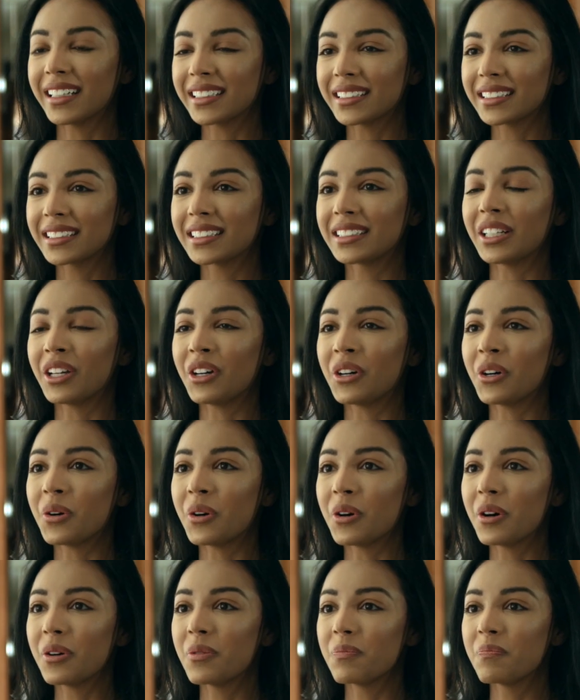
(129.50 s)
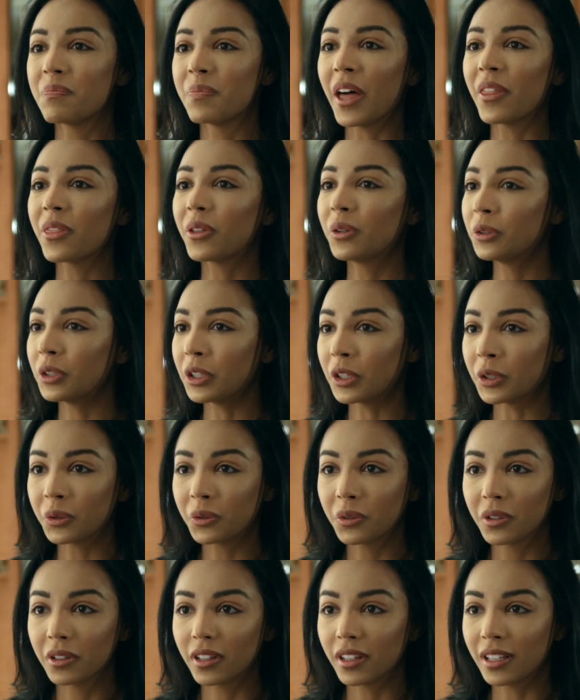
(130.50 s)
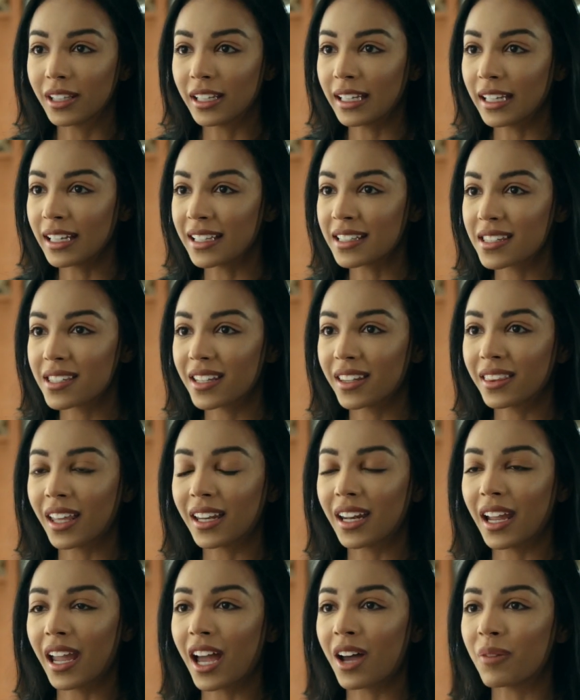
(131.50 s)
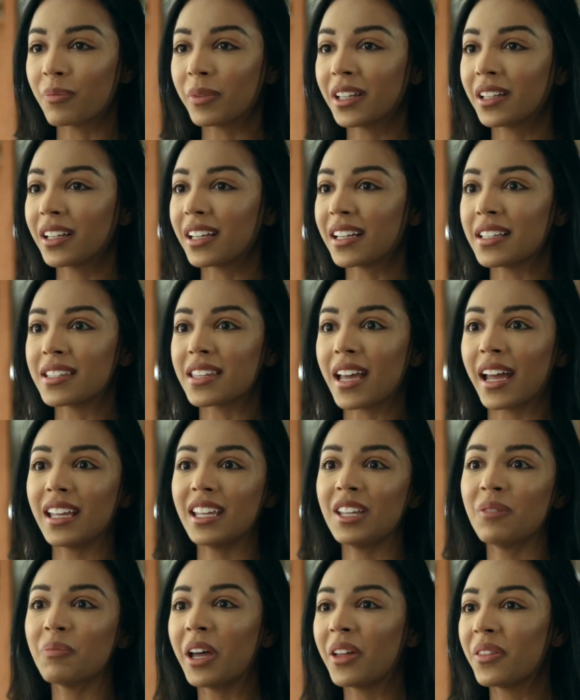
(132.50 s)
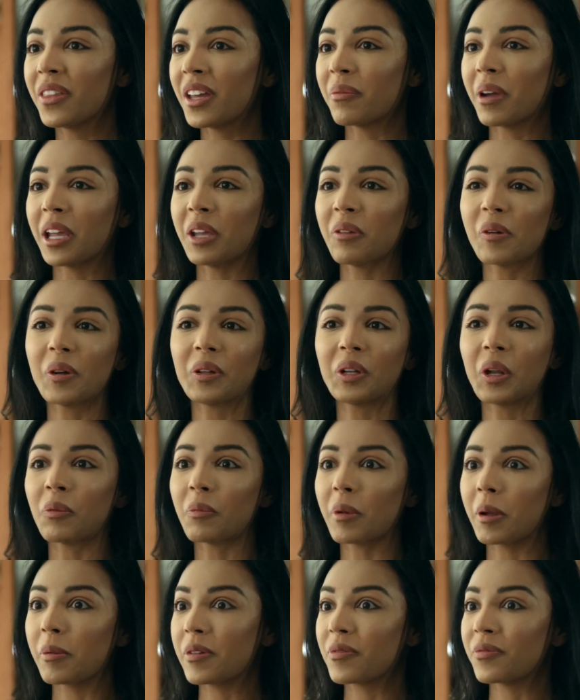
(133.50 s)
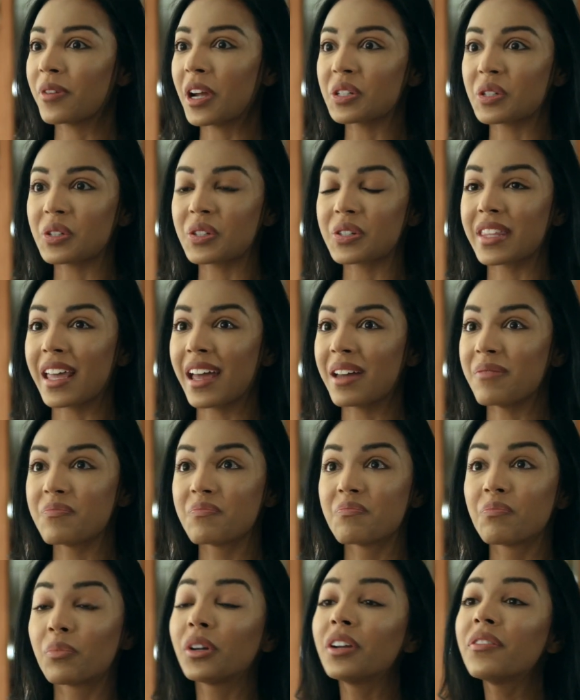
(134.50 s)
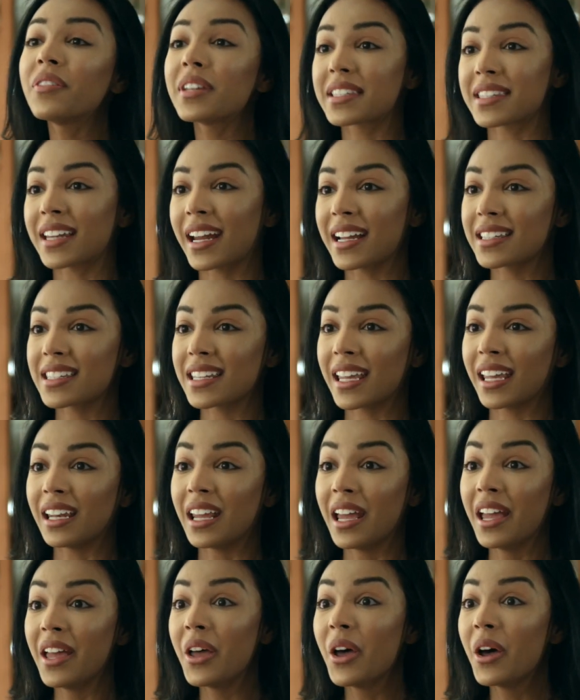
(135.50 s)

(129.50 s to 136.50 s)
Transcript: So Bethel knew the instant that it happened because I emailed them, I emailed all my professors that previous night saying,